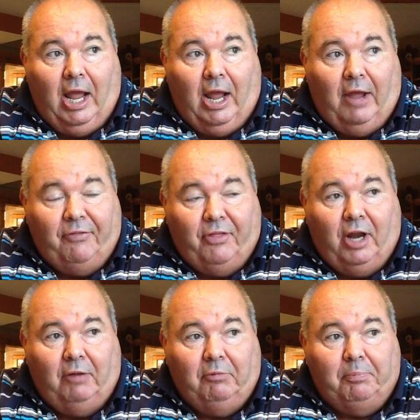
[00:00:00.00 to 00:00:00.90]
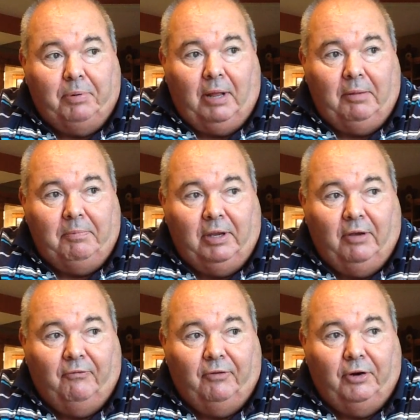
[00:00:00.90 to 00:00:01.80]
I thought it would probably be
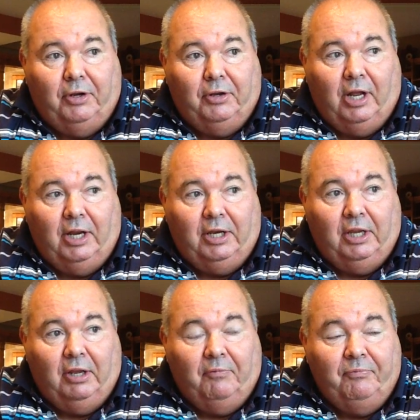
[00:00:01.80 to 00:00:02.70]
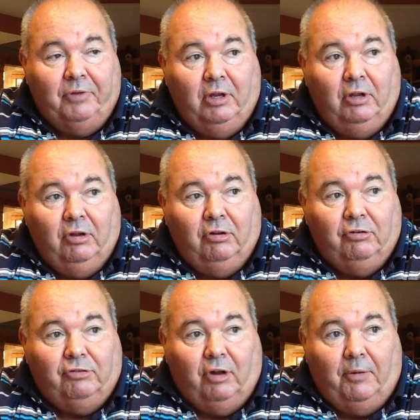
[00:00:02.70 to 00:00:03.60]
a very good idea.
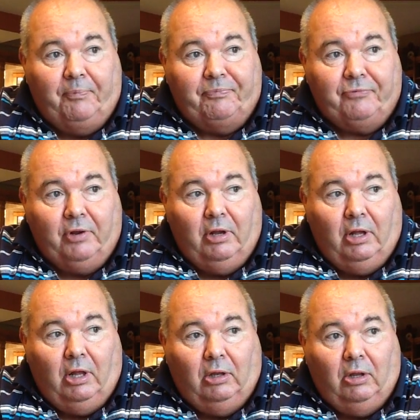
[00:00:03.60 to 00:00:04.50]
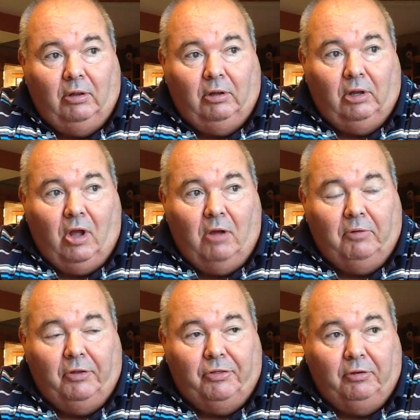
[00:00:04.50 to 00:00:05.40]
So, along
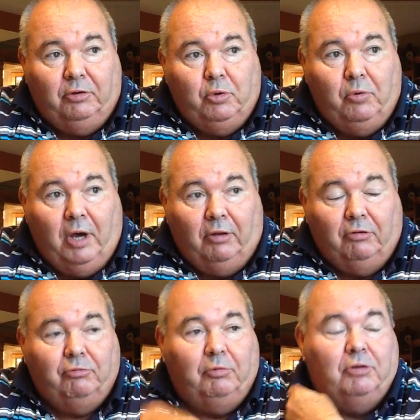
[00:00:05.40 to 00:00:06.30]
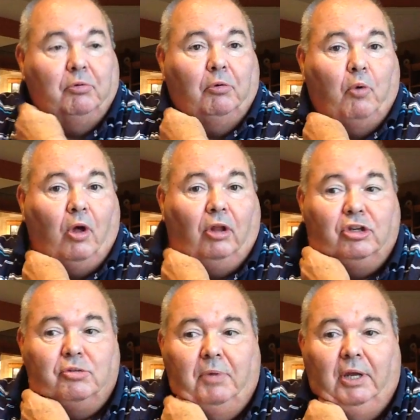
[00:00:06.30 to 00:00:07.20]
with two others, which were Wally
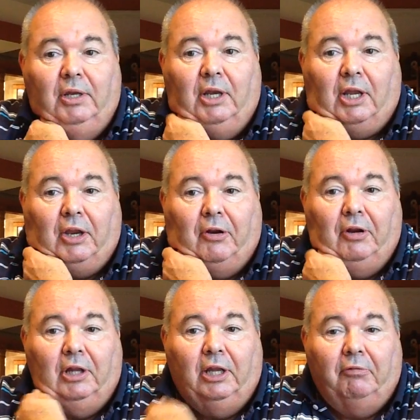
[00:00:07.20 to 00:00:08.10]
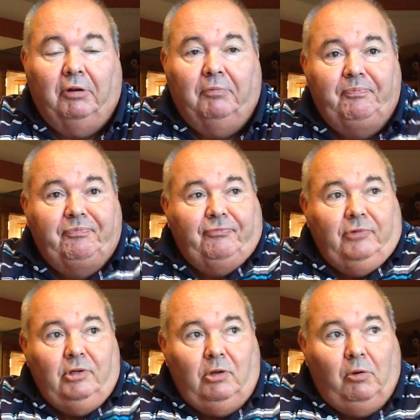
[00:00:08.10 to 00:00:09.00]
Schmidt and Gary Lindgren,
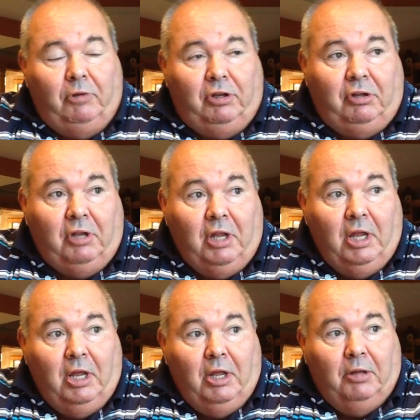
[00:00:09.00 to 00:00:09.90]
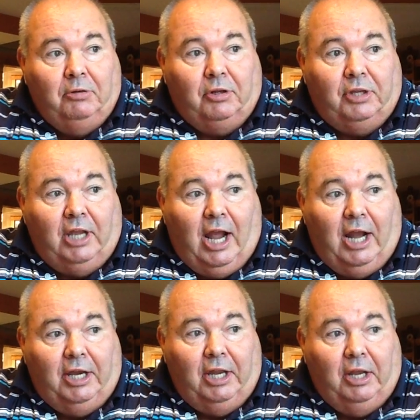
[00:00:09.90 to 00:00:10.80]
we took the
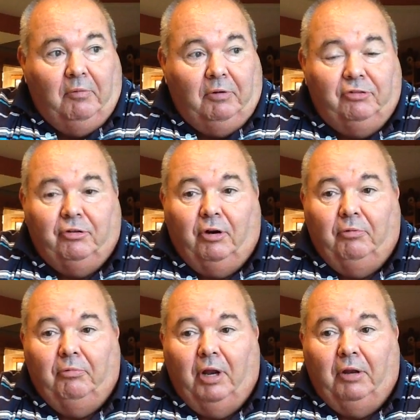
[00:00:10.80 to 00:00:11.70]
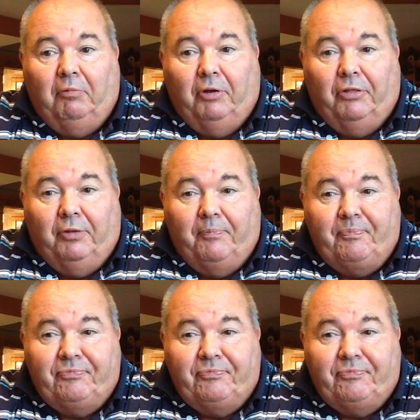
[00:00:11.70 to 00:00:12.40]
idea and we started running with it.